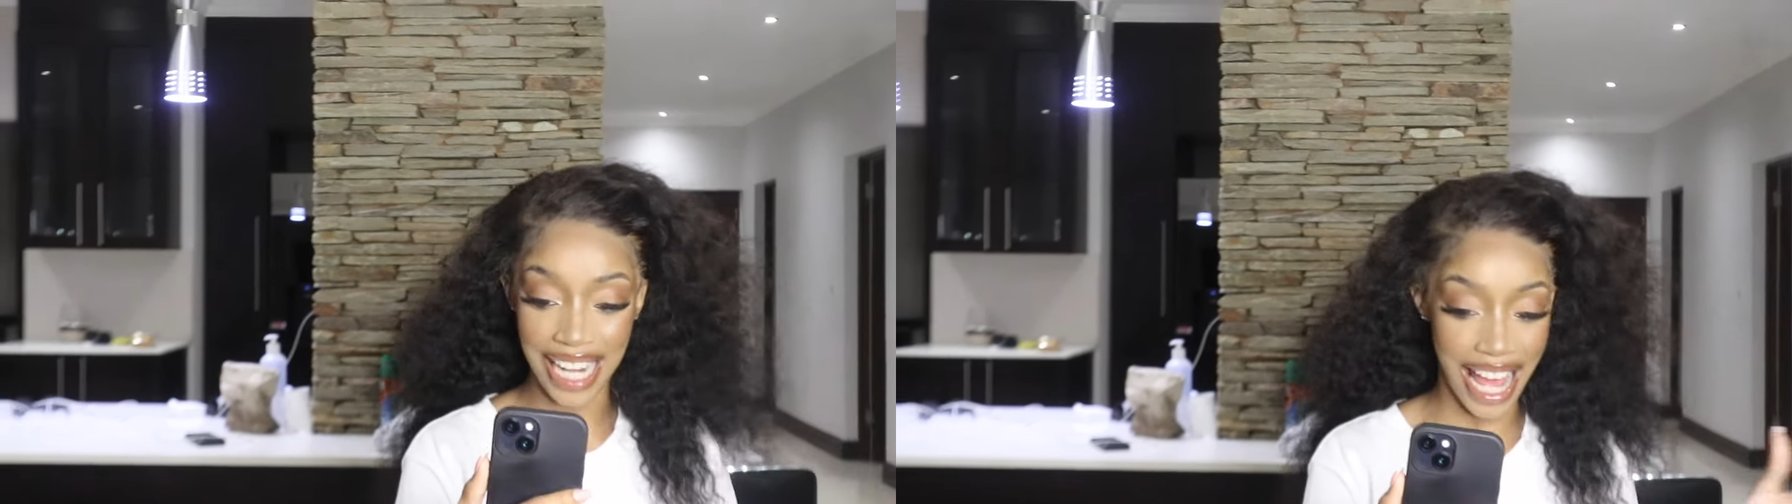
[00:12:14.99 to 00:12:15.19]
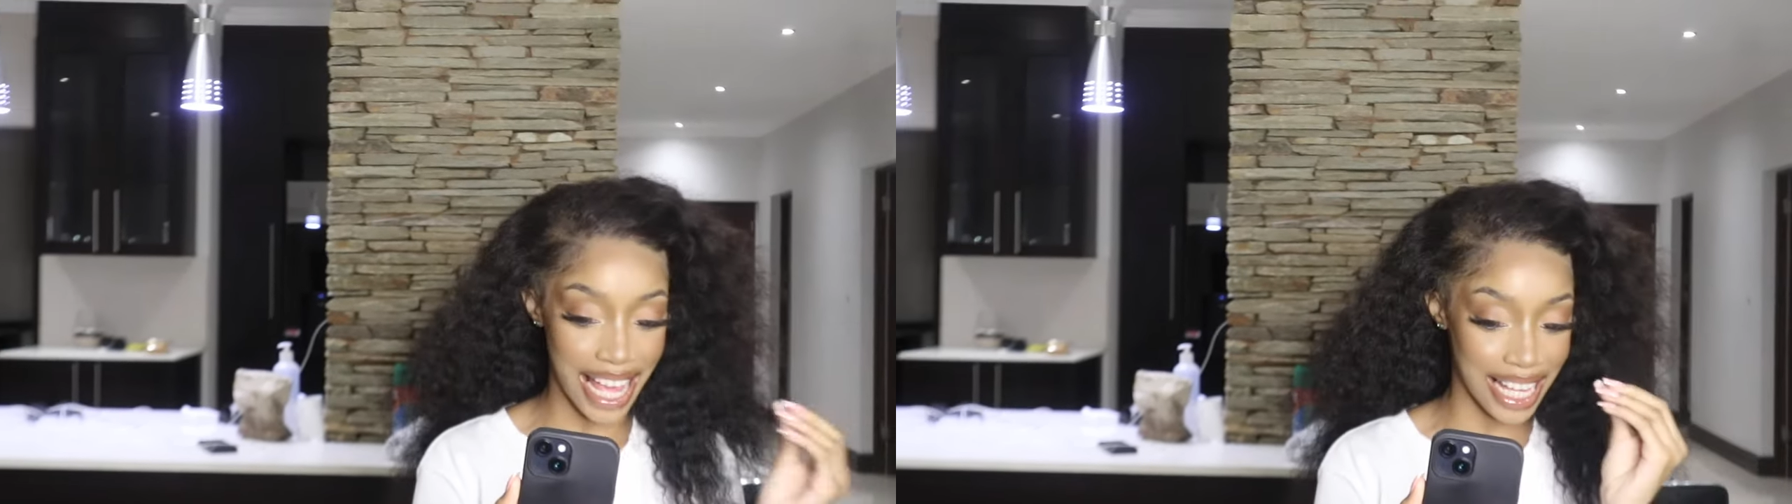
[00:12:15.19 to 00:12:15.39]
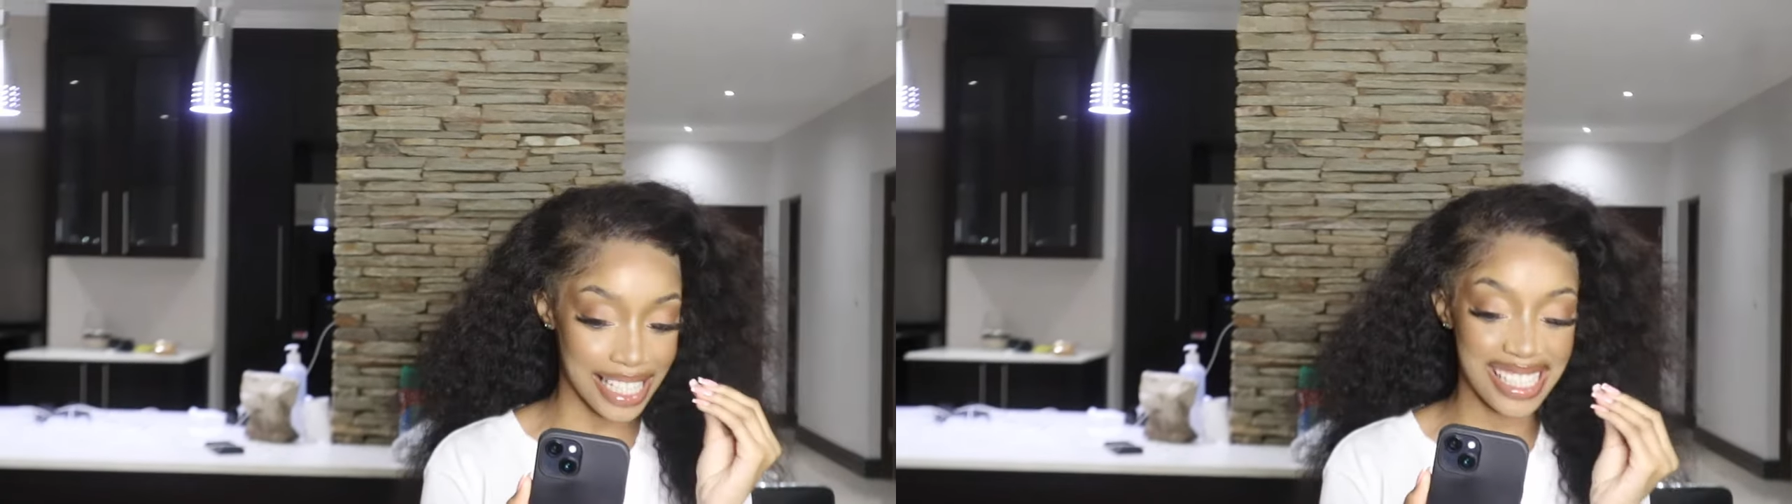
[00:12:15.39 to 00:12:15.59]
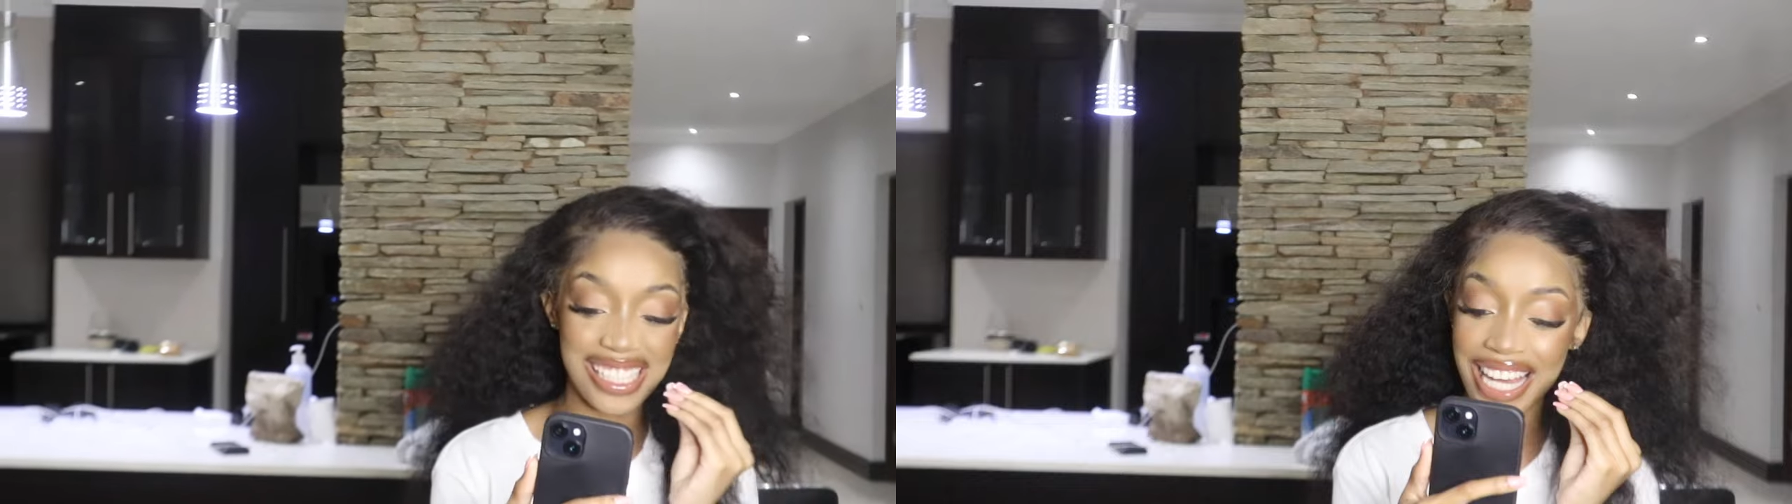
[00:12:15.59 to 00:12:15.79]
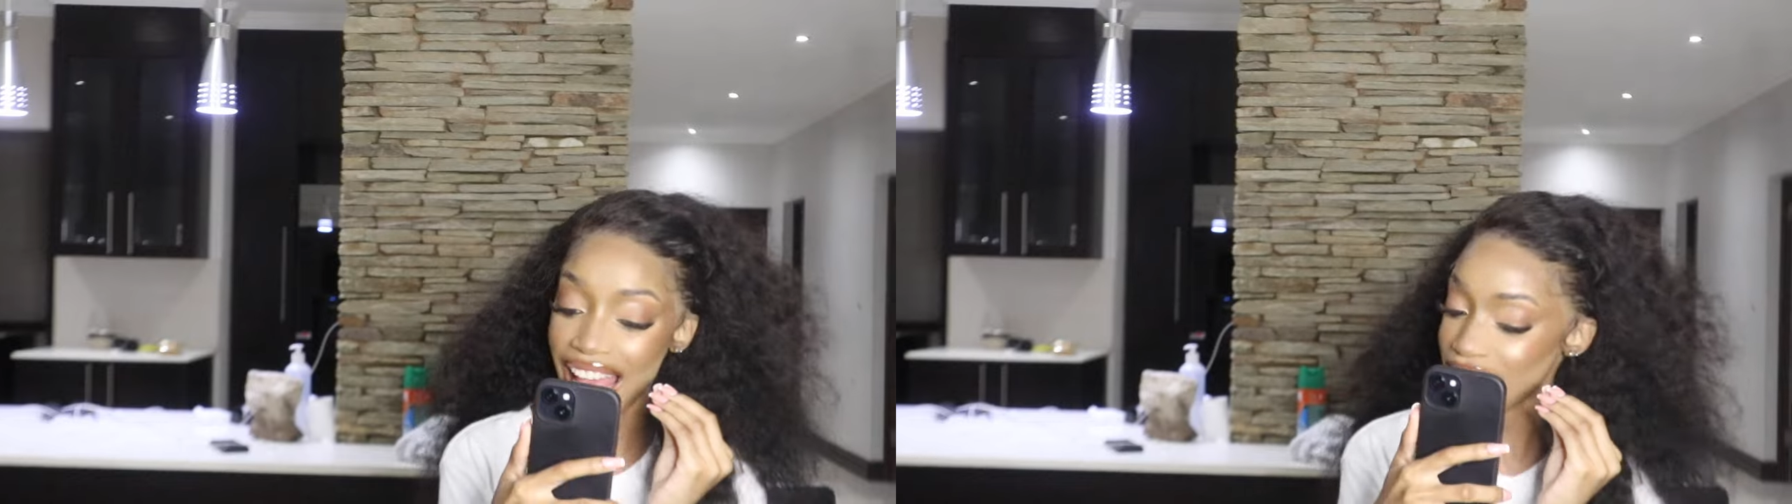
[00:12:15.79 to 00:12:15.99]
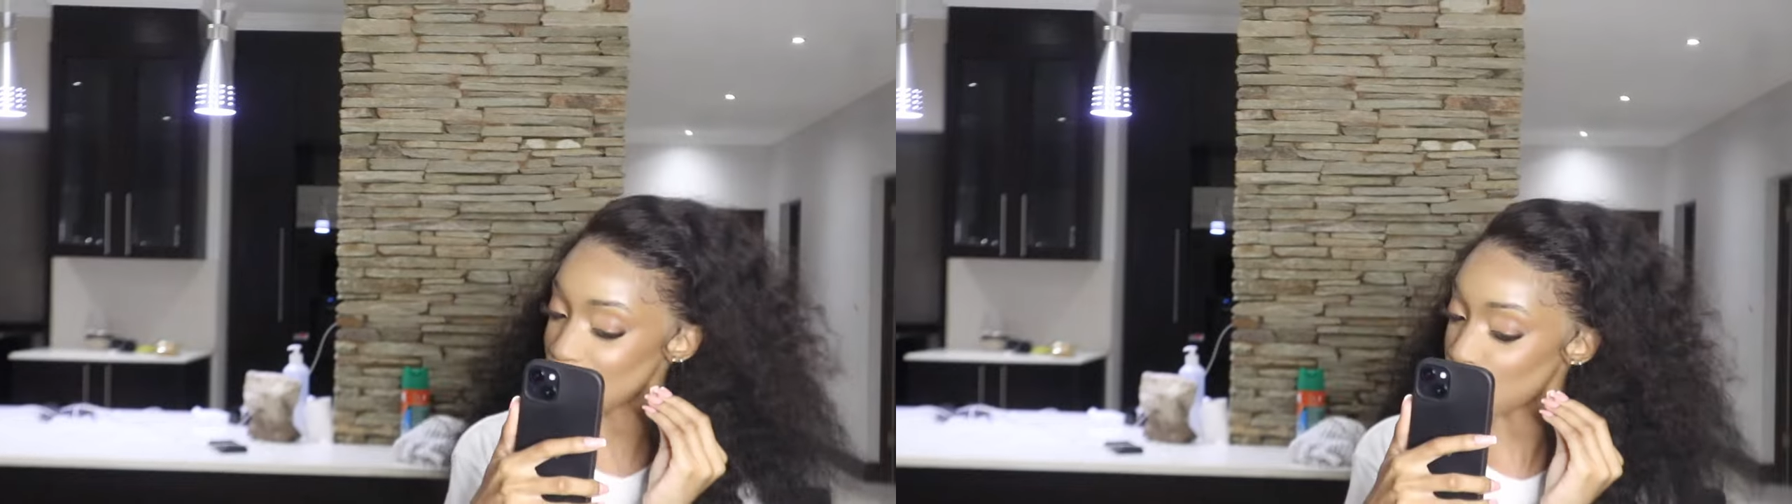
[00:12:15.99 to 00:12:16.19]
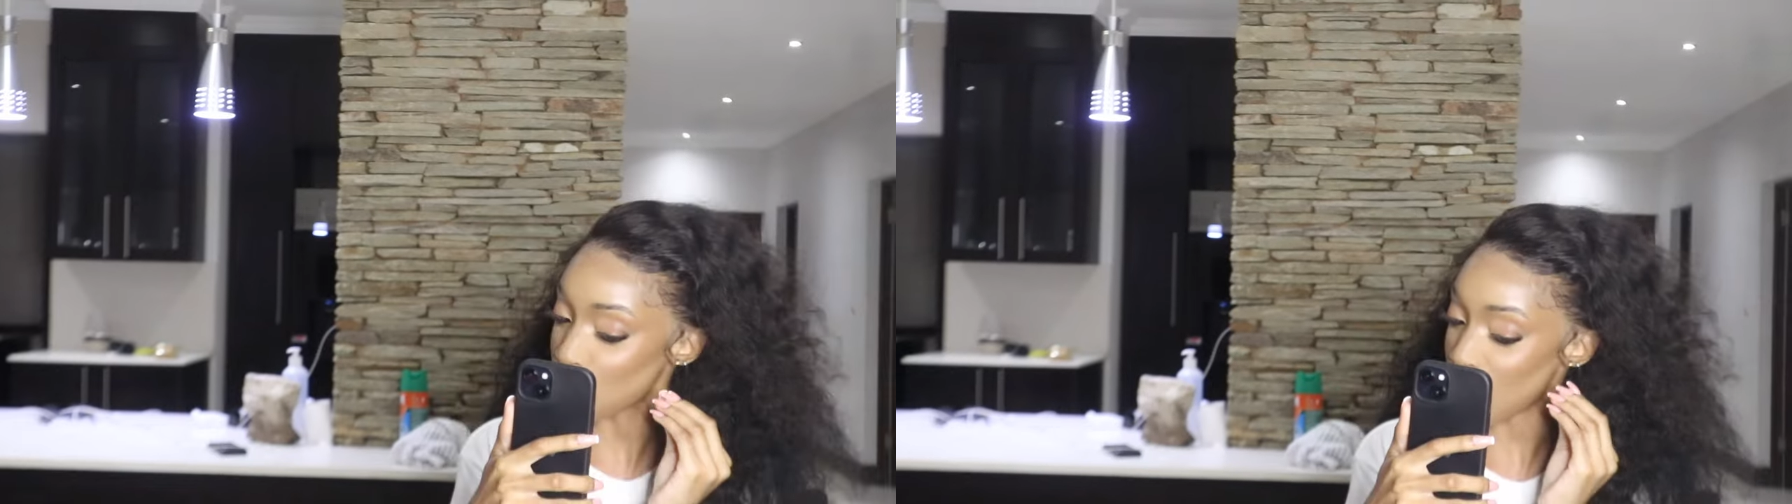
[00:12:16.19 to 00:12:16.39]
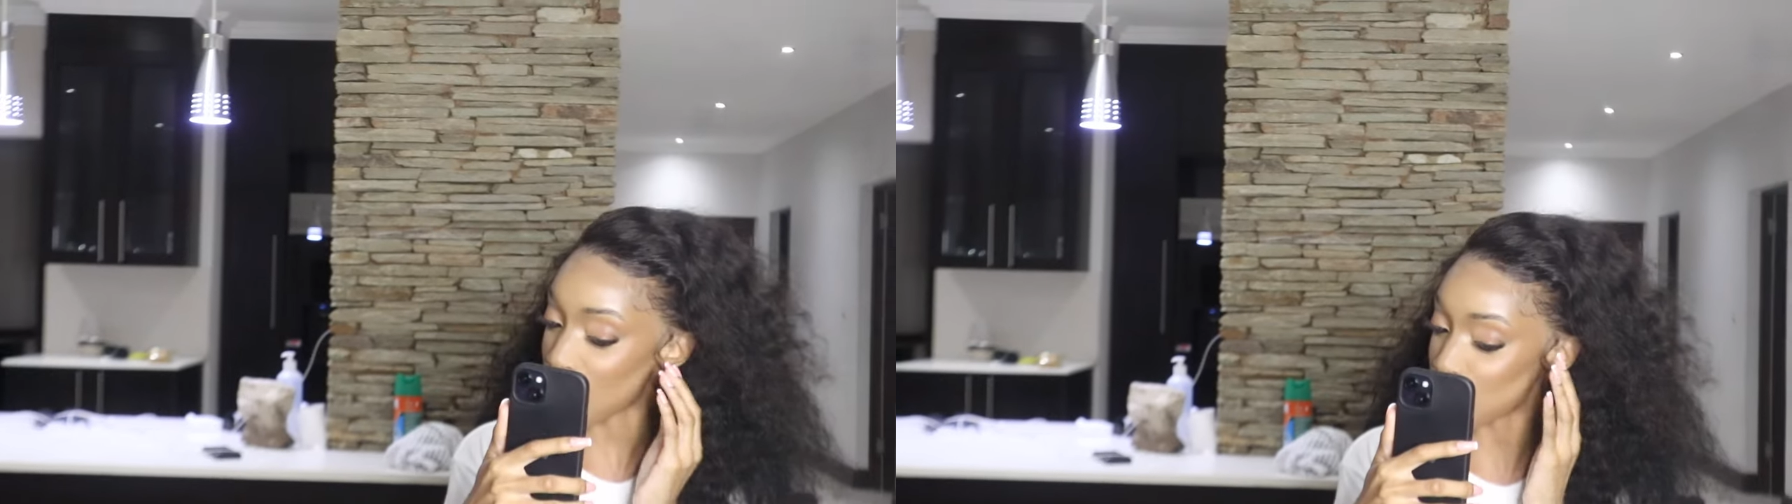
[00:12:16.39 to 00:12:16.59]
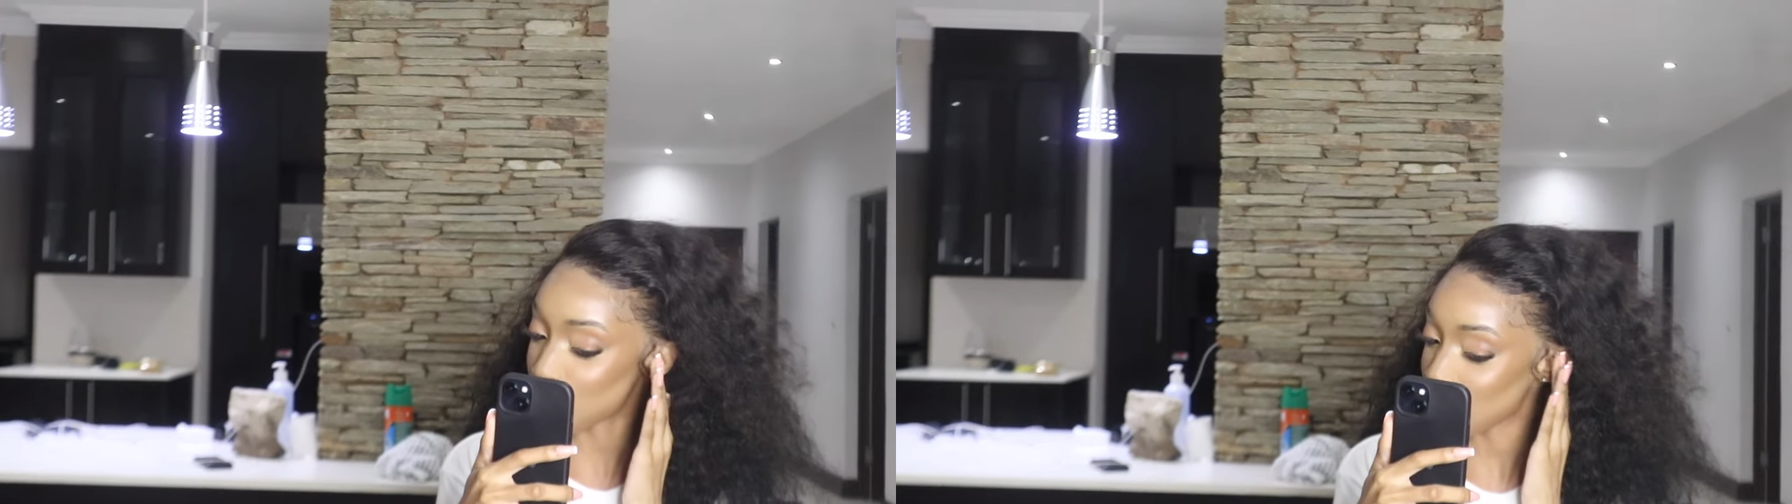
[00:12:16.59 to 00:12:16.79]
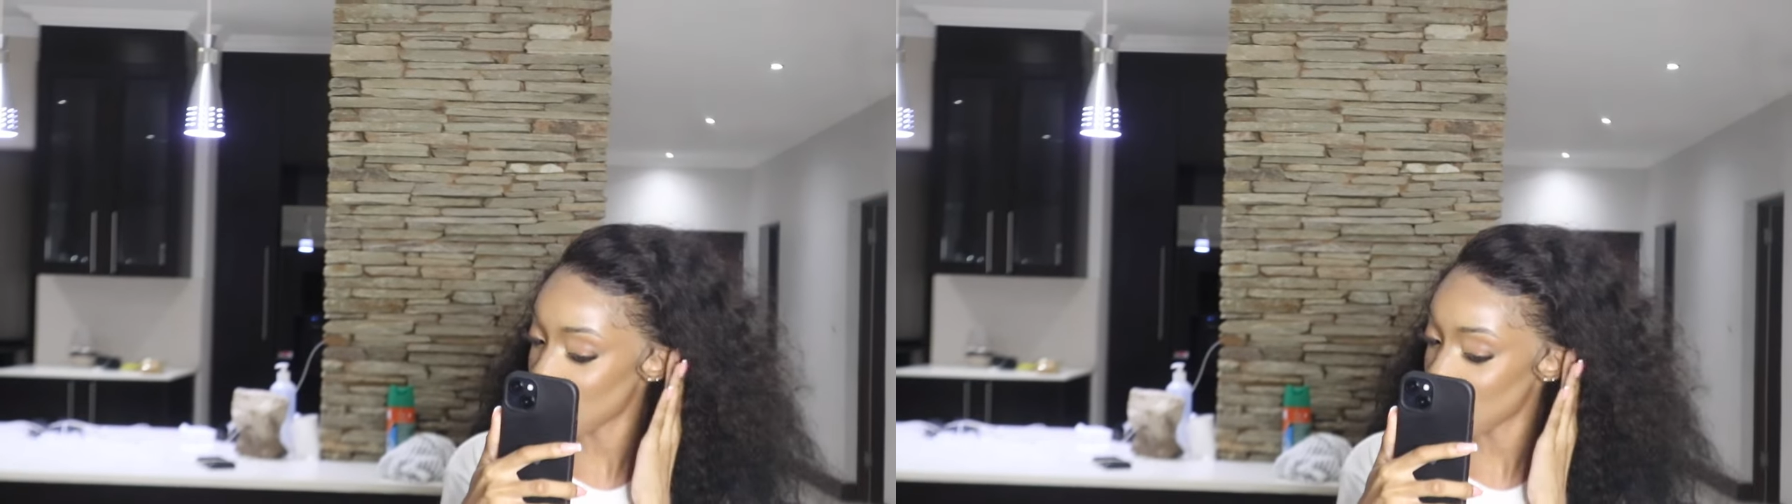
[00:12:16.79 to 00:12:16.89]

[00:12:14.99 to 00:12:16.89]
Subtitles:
like snatched, babe.